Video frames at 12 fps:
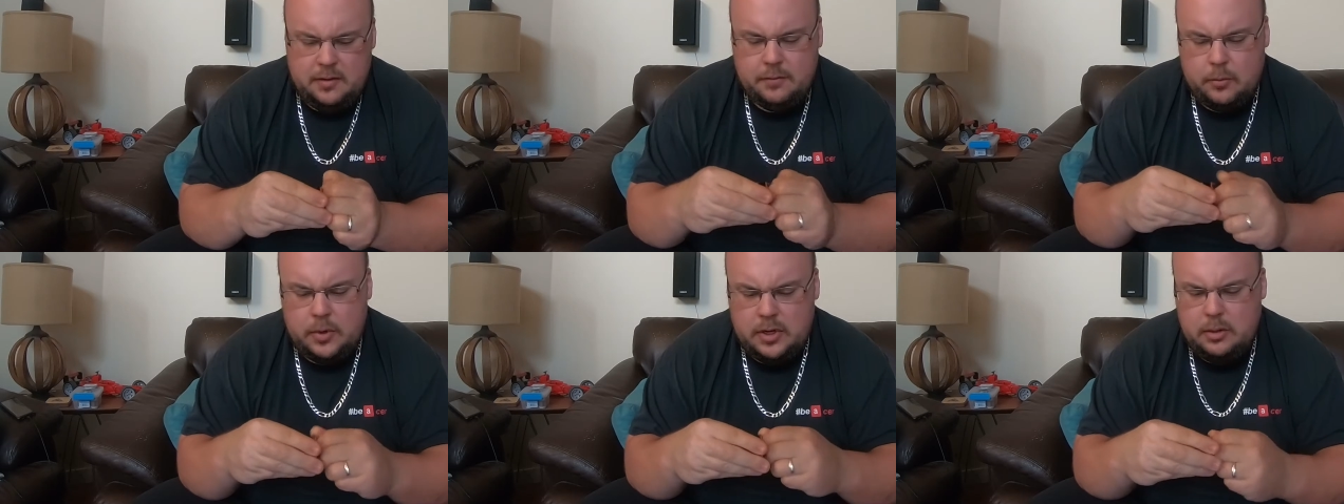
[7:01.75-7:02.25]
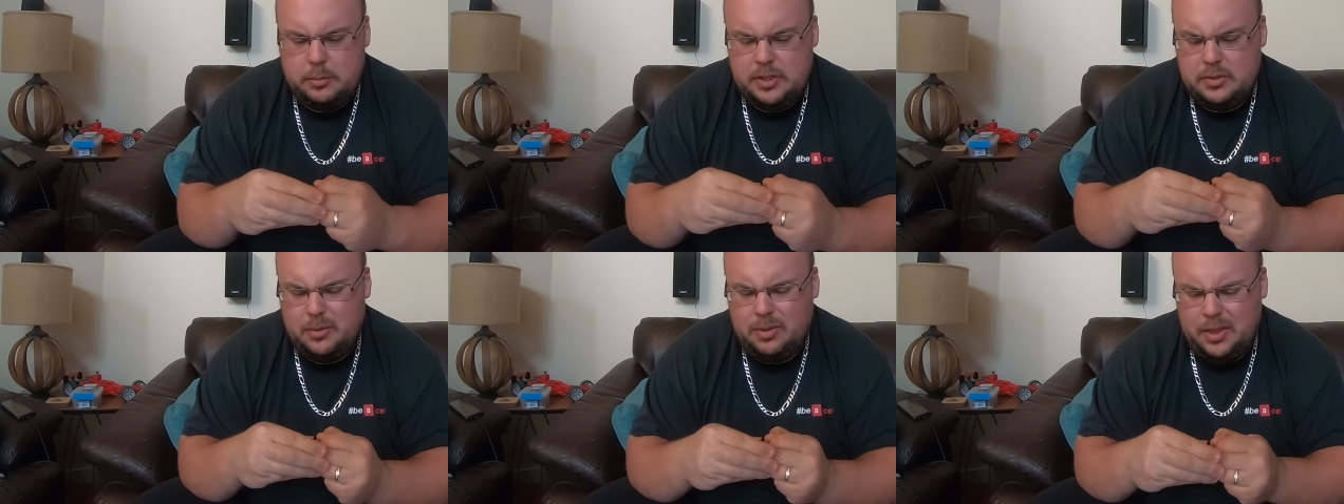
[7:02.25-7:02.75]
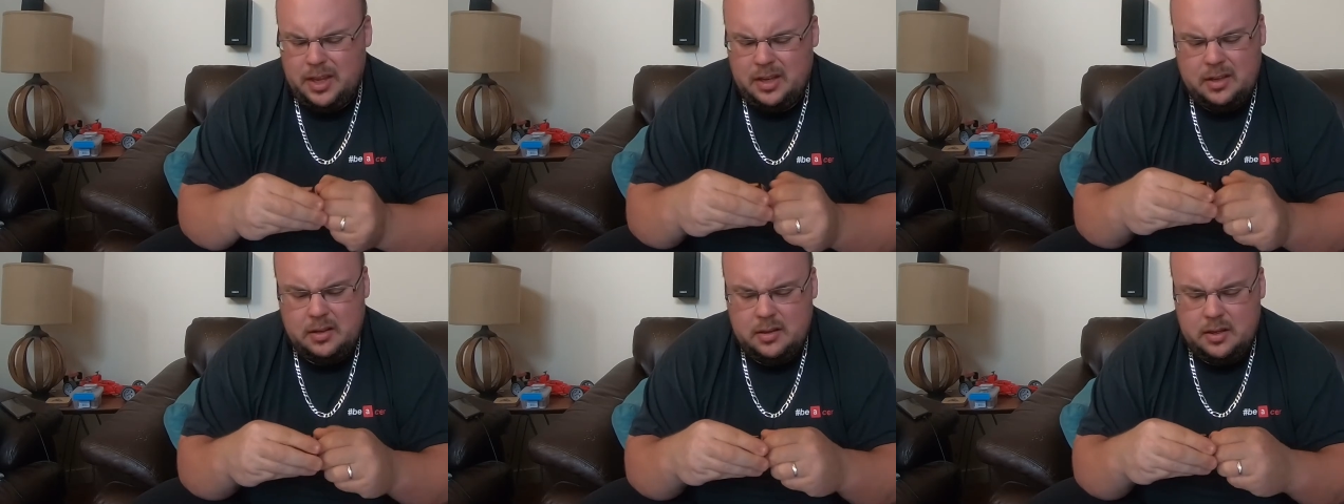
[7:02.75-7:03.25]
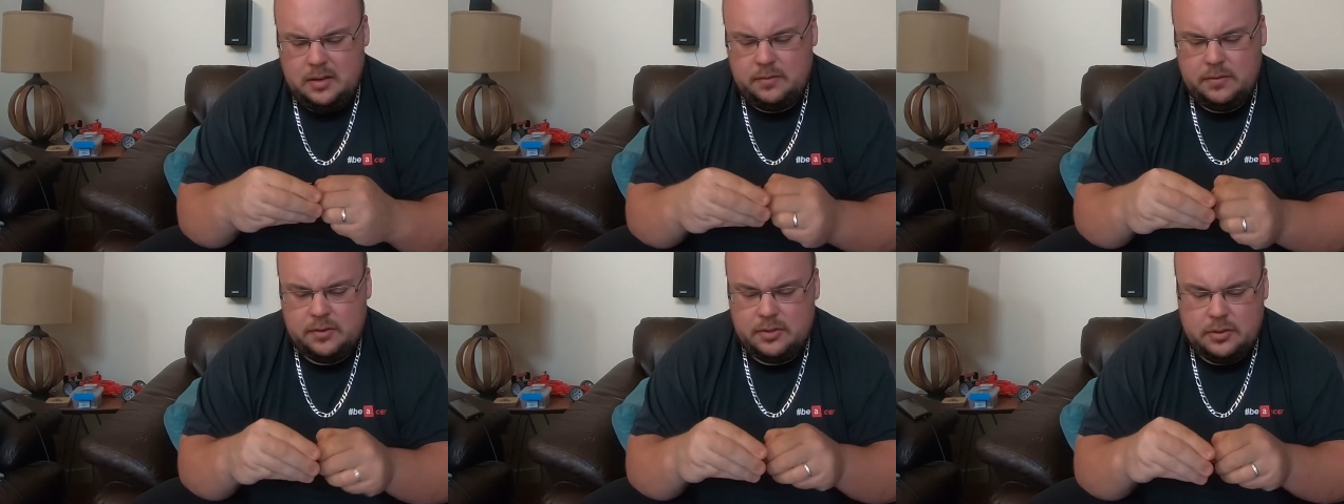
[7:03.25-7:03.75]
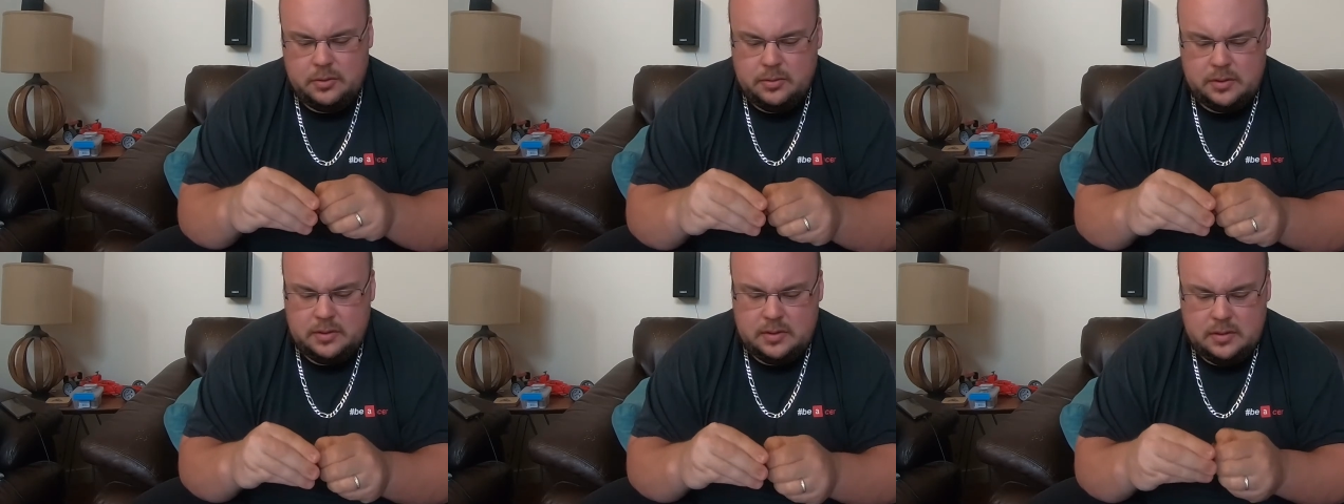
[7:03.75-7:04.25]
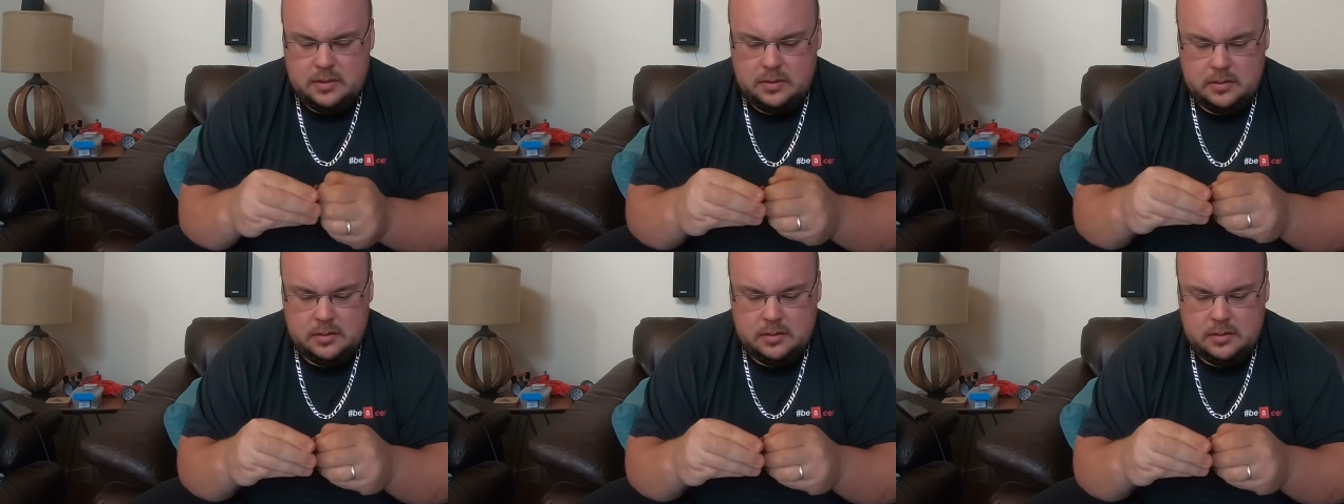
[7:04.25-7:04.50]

for one, it'll be too thick, and for two, it's